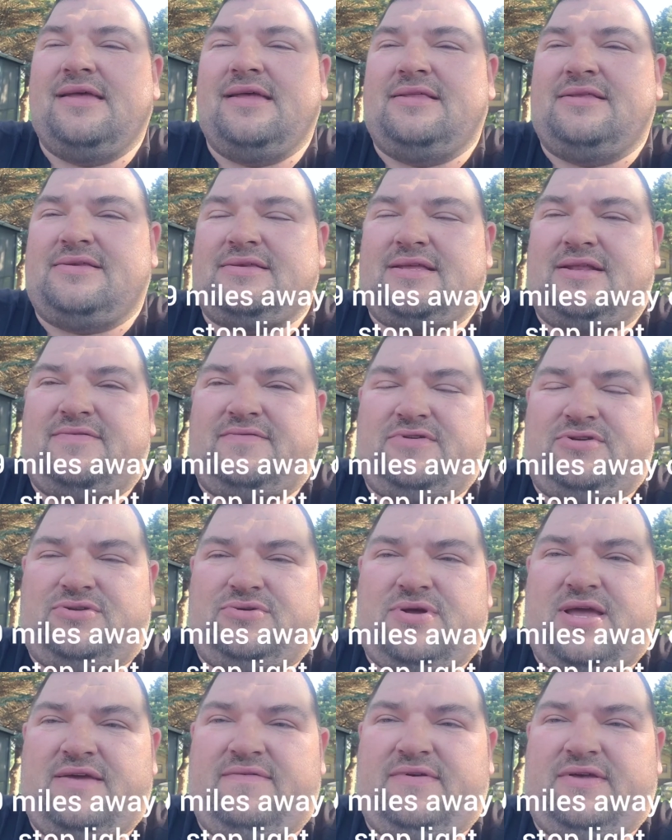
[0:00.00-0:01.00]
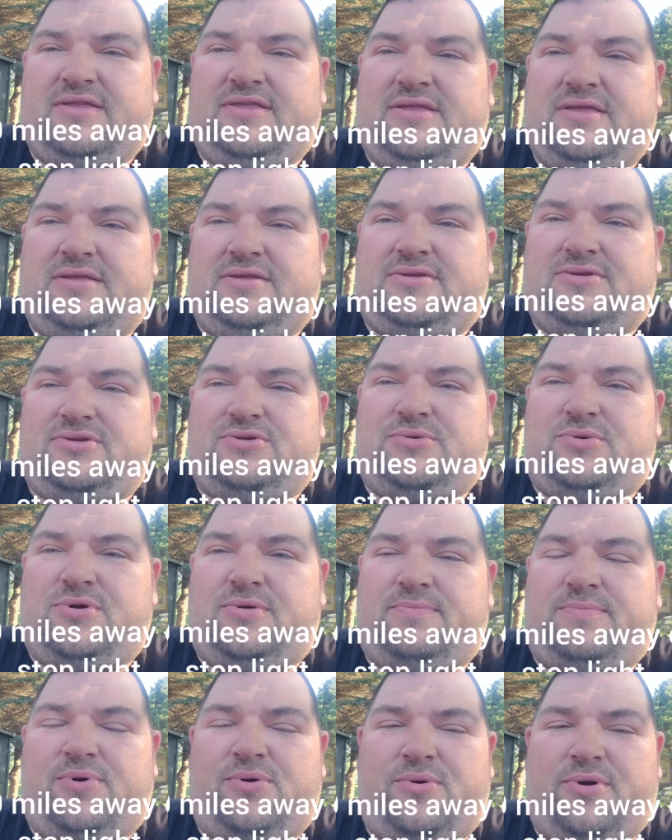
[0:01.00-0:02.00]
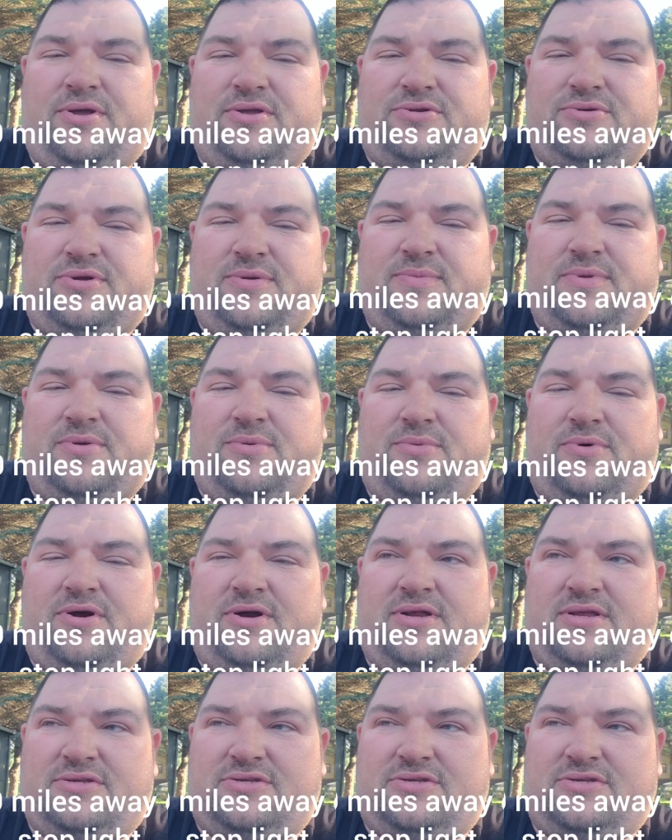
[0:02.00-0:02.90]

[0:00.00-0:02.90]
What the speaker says: instead of just driving it this short, boring trip to work.